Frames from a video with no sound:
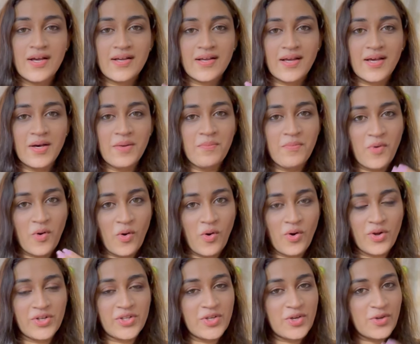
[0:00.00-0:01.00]
come
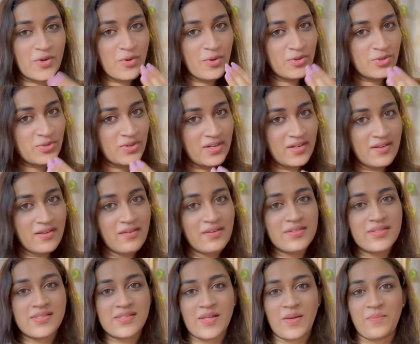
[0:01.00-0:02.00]
on, you're going to
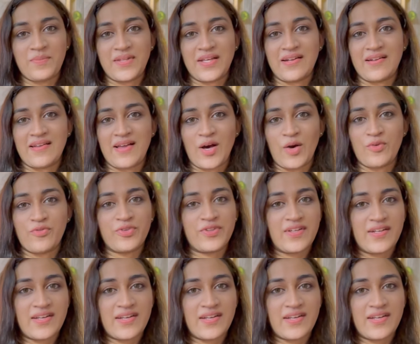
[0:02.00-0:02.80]
learn something now for the